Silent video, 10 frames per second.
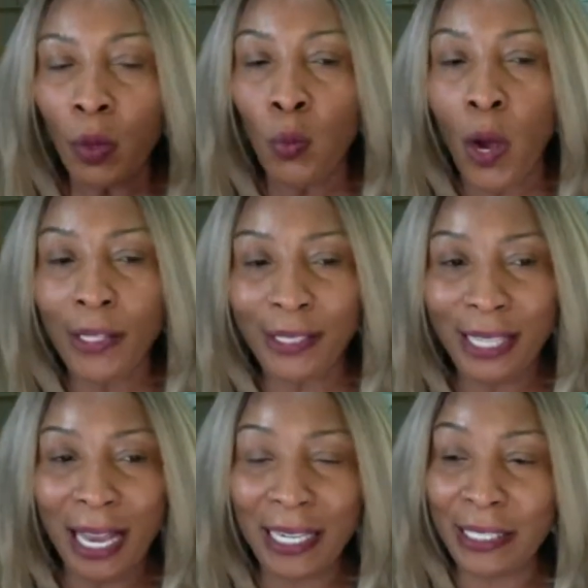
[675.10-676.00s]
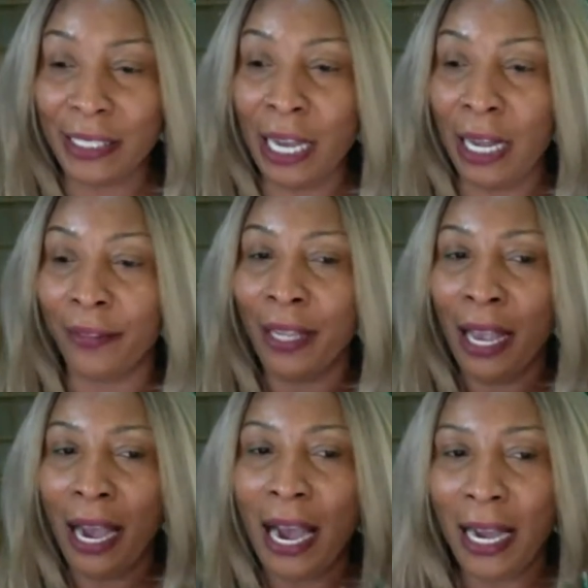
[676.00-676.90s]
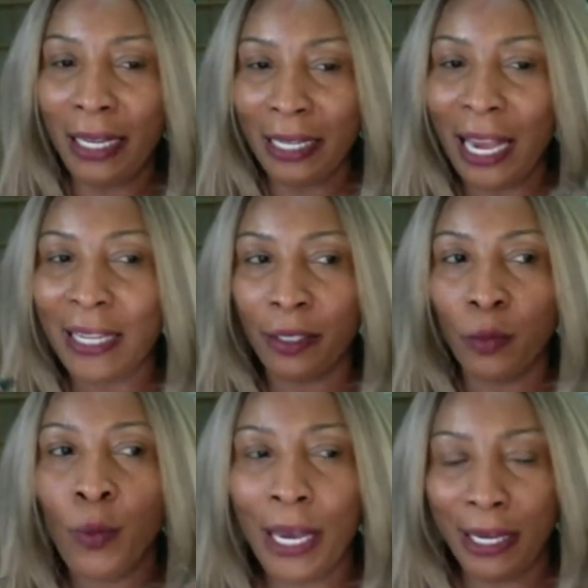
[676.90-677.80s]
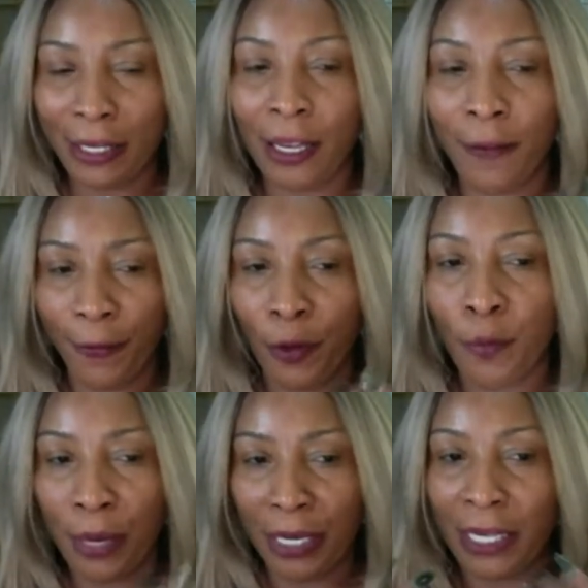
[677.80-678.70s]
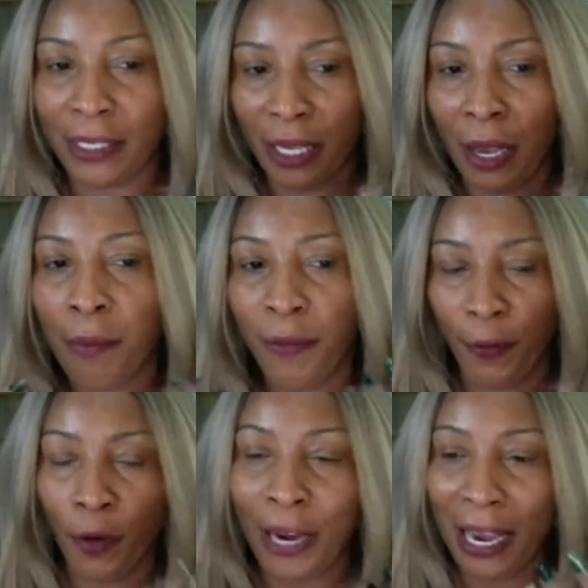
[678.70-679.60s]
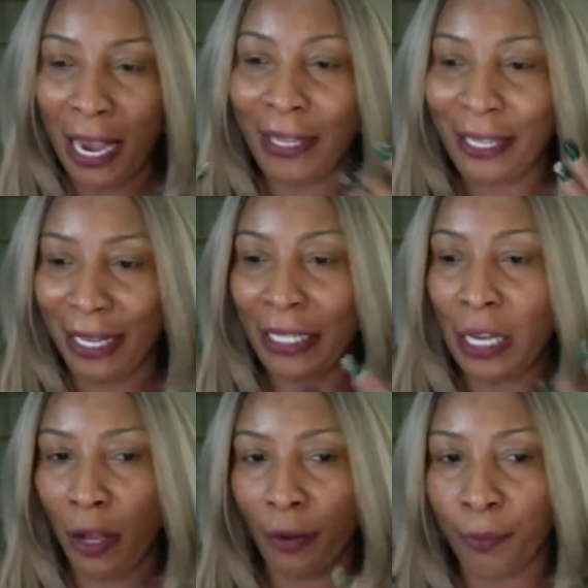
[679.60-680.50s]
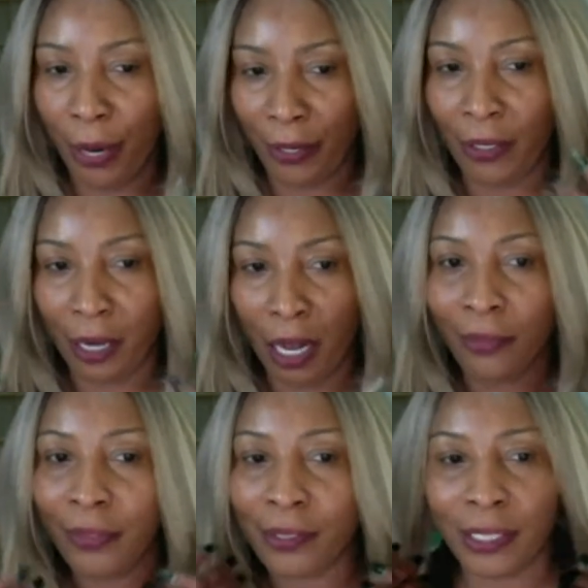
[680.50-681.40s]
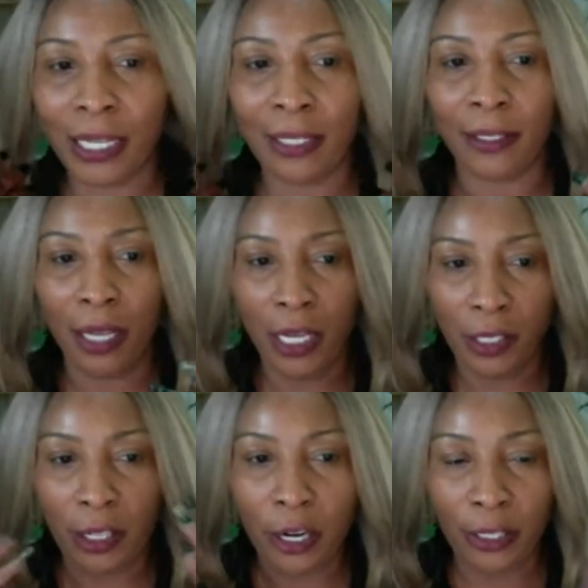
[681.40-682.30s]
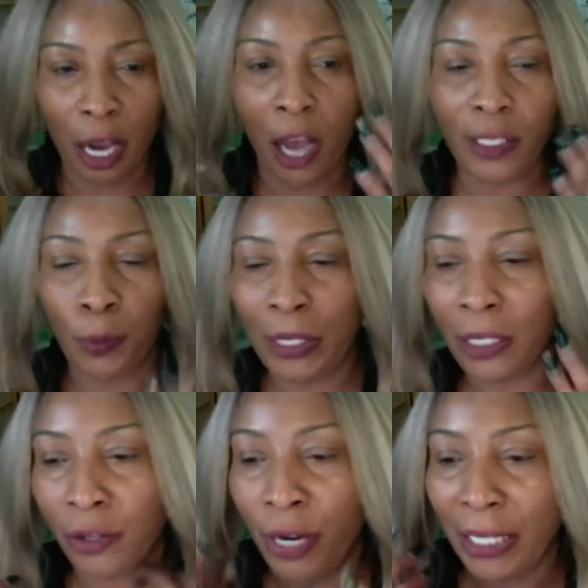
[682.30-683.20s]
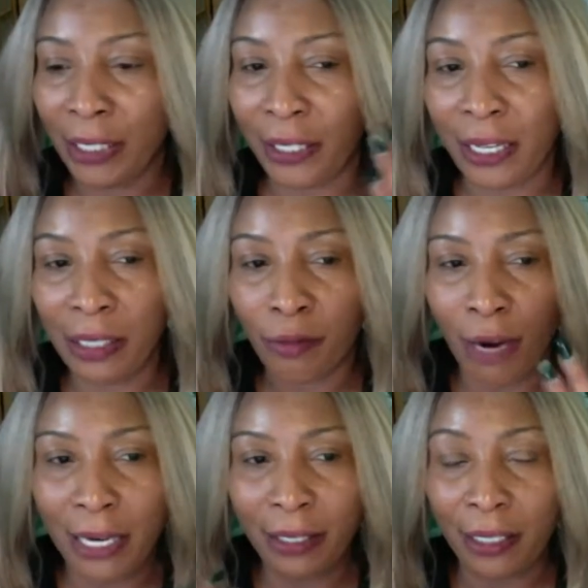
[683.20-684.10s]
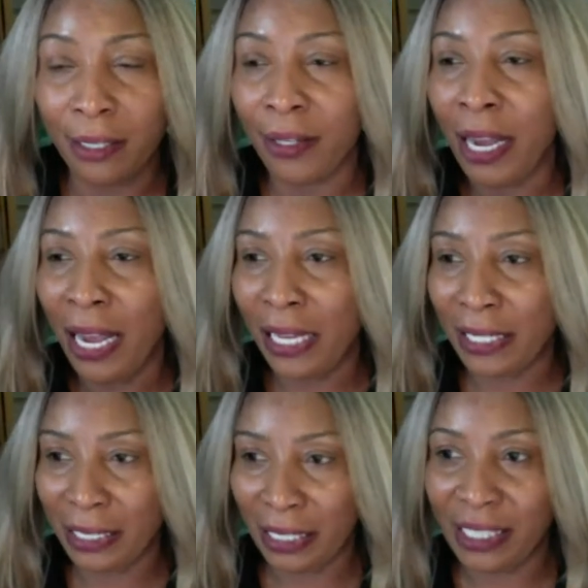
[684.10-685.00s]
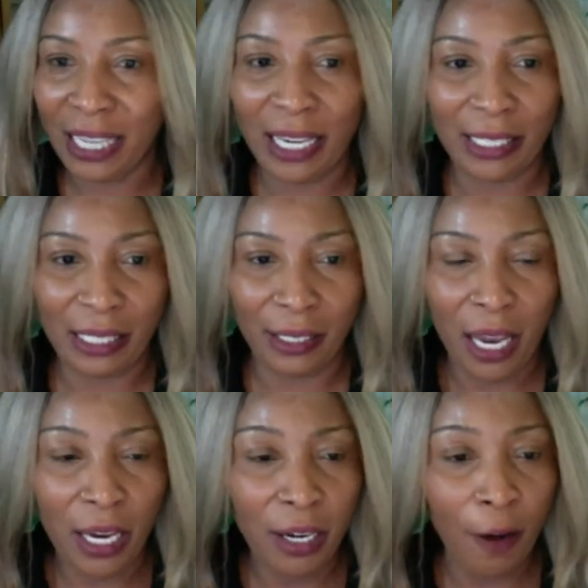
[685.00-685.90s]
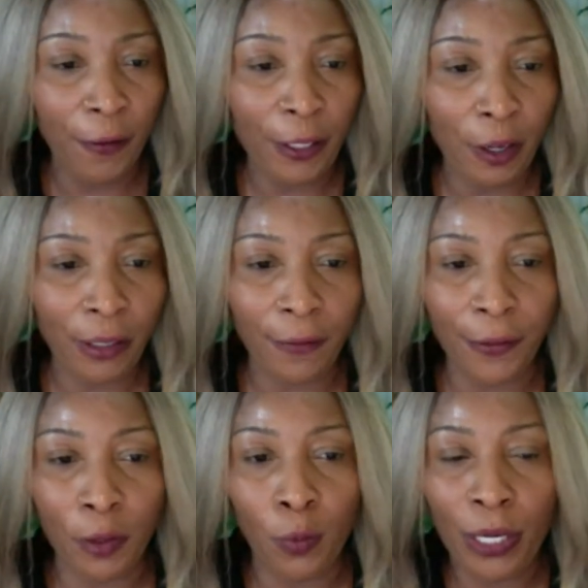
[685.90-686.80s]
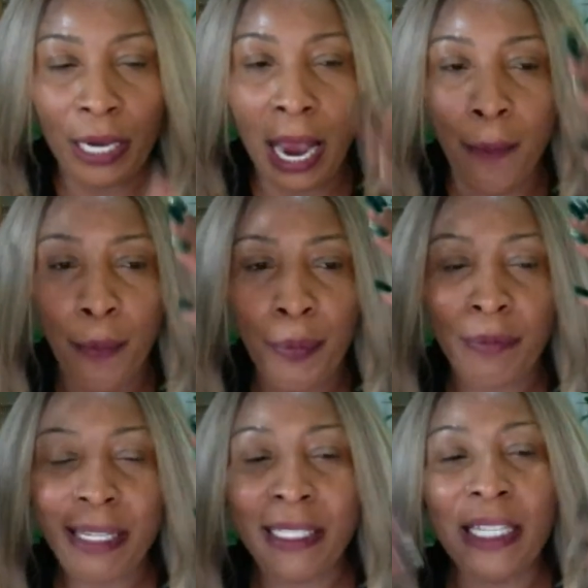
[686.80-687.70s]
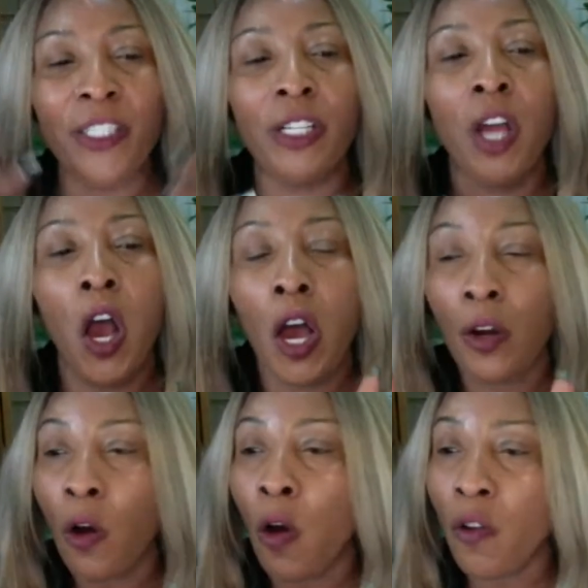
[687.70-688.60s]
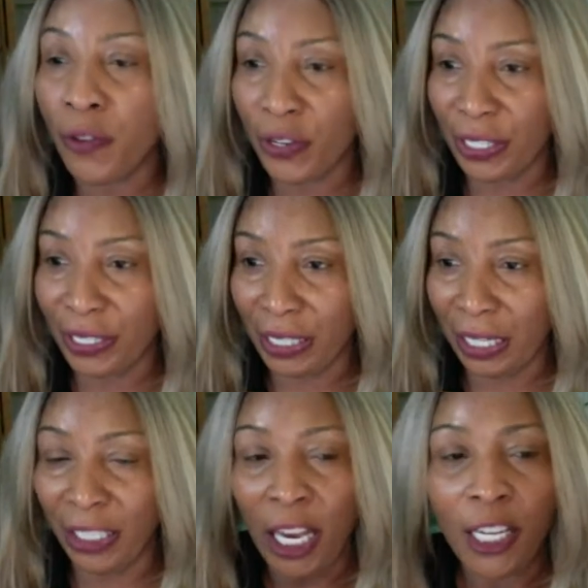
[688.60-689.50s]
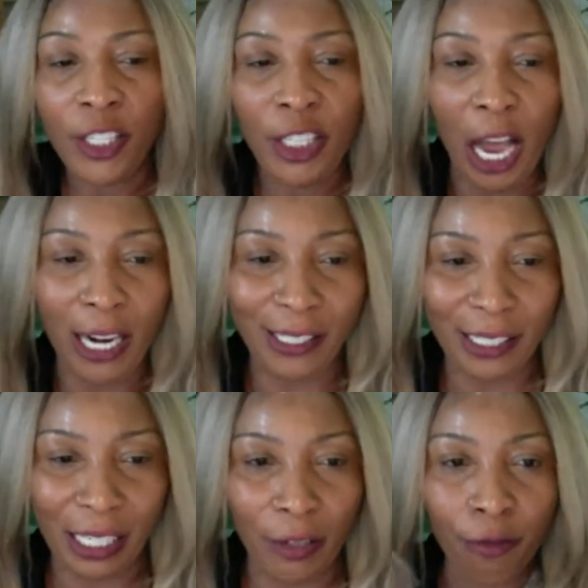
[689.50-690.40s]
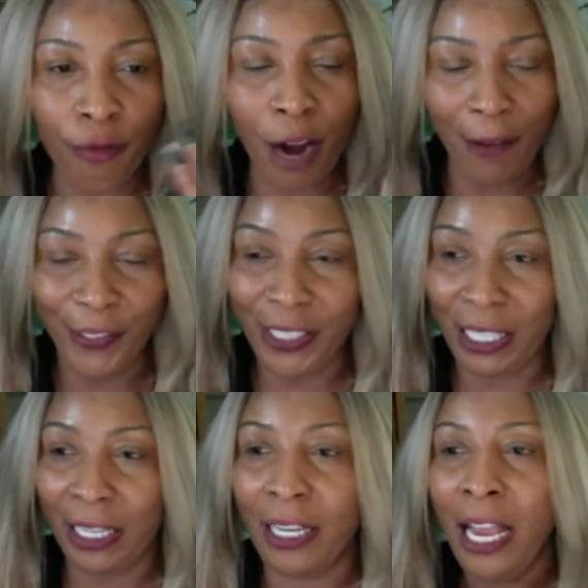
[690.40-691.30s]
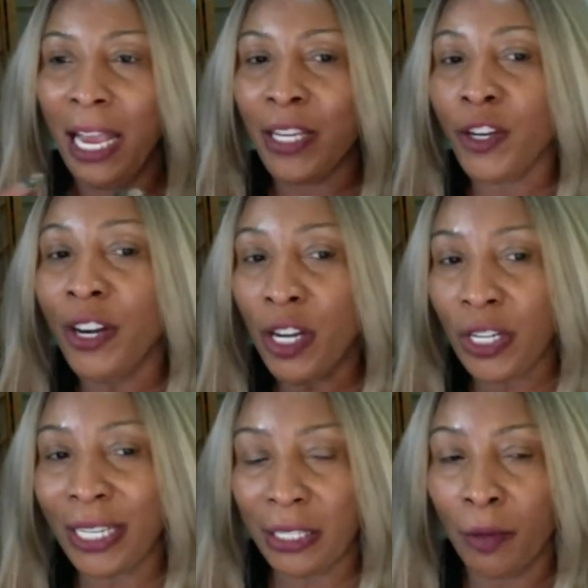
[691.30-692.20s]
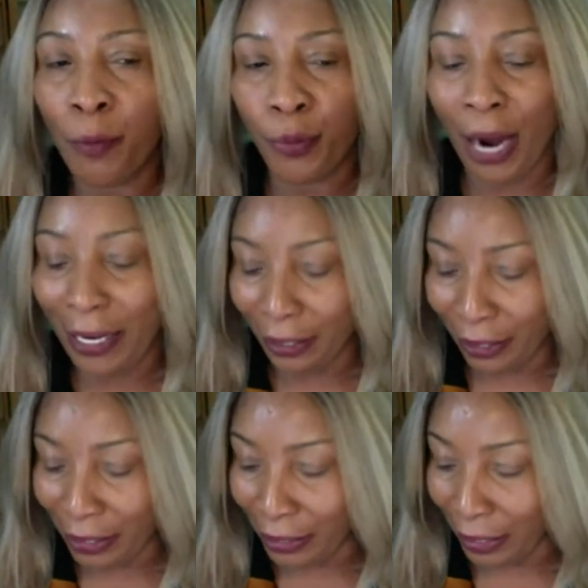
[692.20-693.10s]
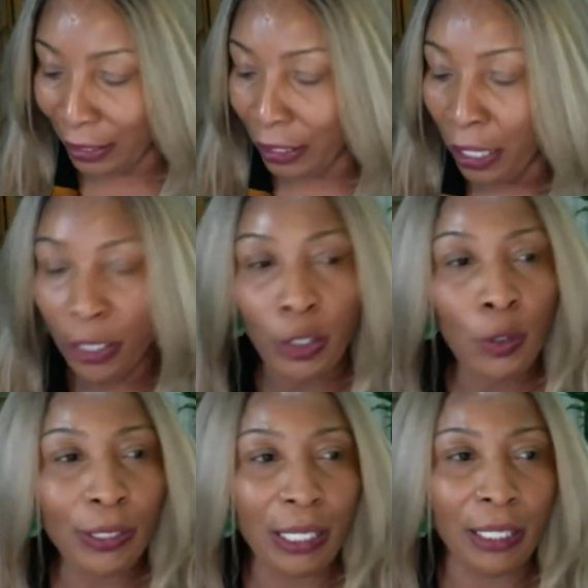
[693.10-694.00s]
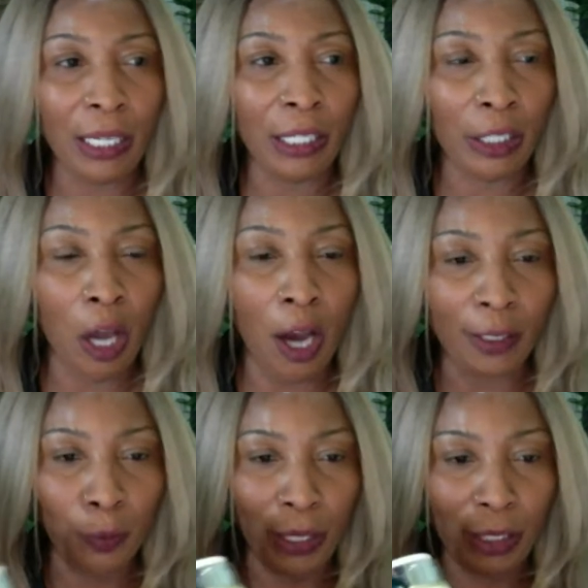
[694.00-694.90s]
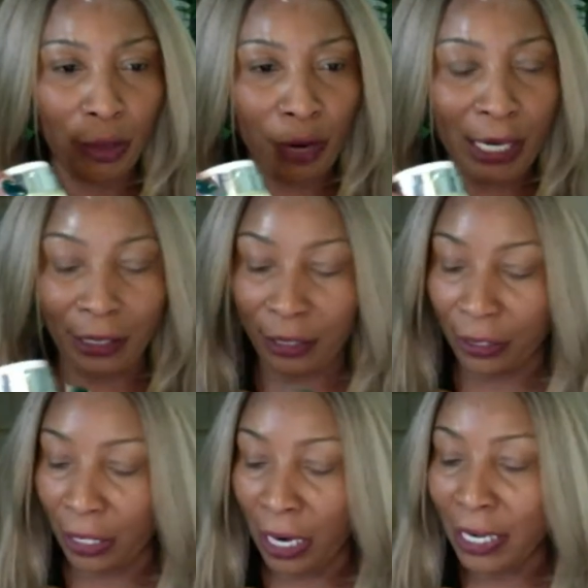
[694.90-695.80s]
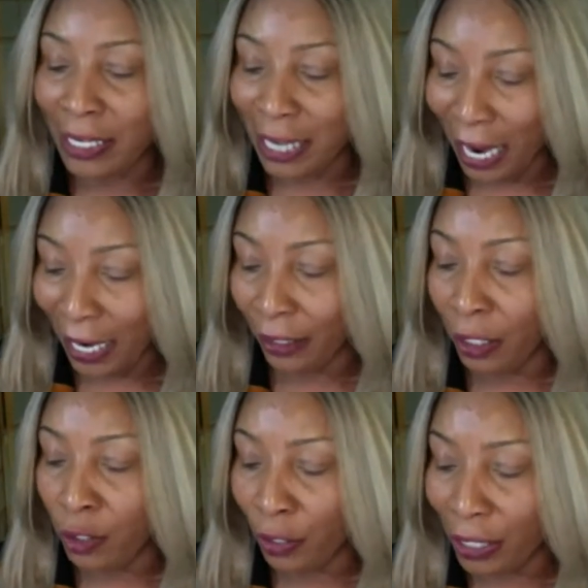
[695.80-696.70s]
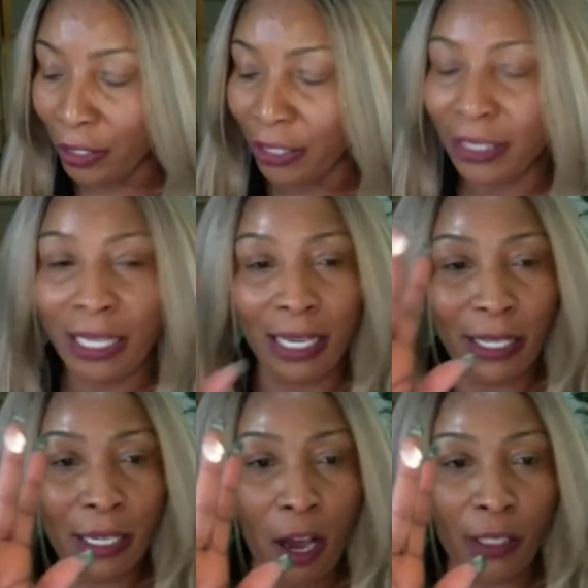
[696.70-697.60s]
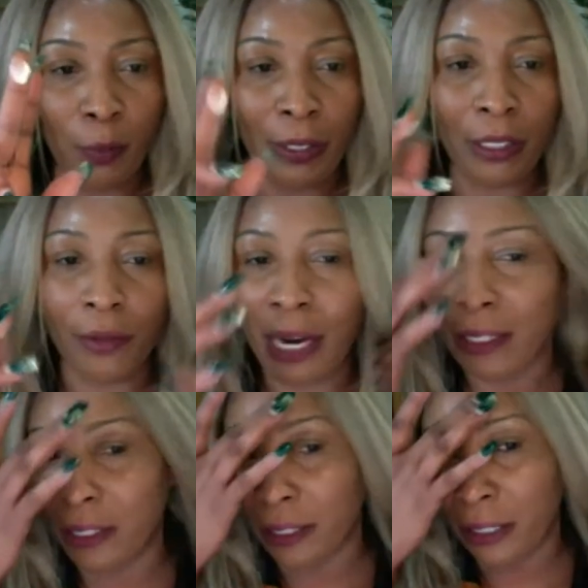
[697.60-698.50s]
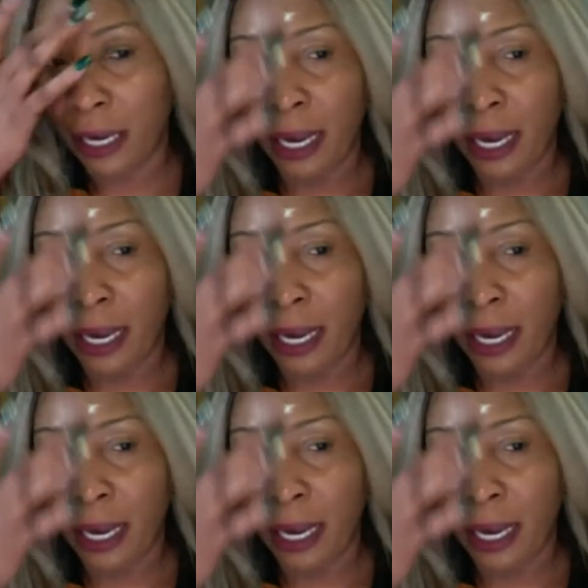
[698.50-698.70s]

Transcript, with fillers: once that is done, I like to wait a few minutes before I had any other product on the skin. So your dark spot corrector is right there and it is setting Now, for those of you with hyperpigmentation all over the skin, dull skin, rough skin, and you're looking to brighten the skin using the dark spot corrector, then you can just take the dark spot corrector